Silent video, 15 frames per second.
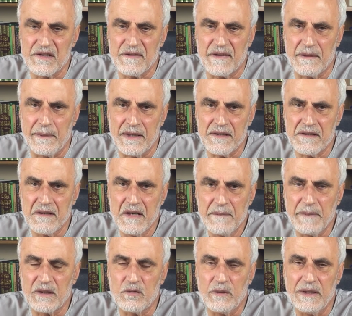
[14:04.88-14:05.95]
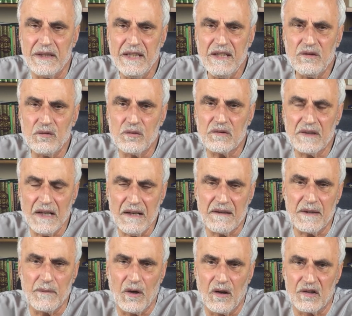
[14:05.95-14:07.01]
wants from us. But we need to
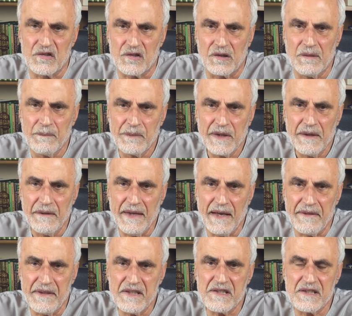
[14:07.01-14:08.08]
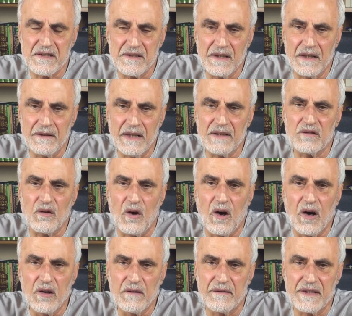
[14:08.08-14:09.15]
tell them also that this is not
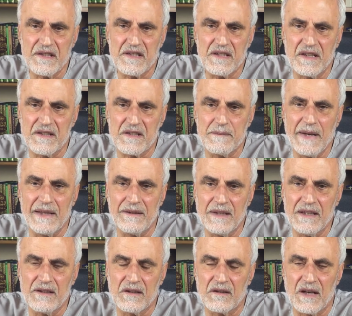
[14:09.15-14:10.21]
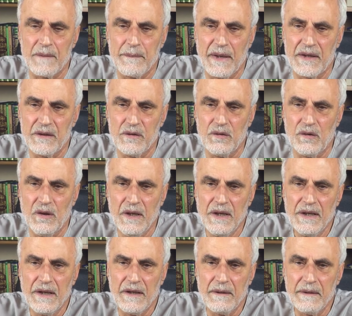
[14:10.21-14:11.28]
all of this is mandated upon you
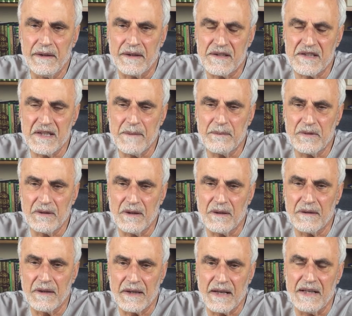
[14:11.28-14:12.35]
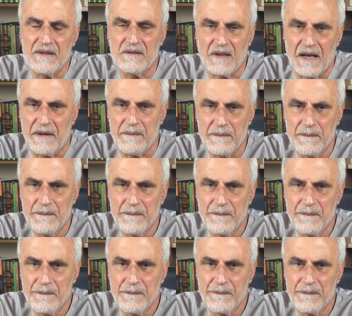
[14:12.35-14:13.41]
except in the right time.
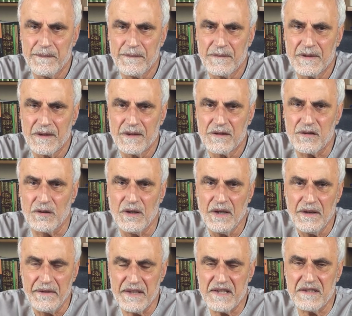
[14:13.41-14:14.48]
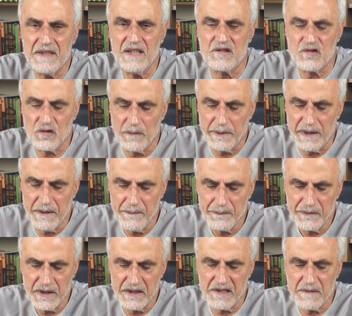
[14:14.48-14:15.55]
So this needs to be
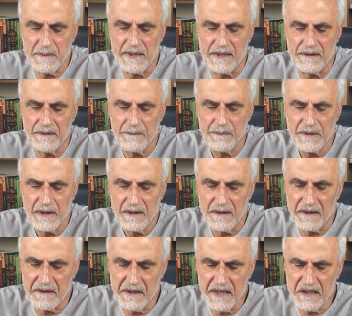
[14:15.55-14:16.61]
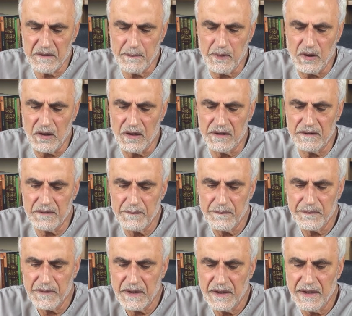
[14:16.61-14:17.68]
explained. The third point
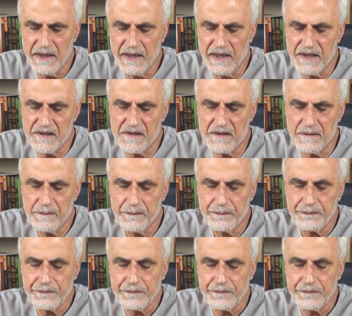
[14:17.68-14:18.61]
is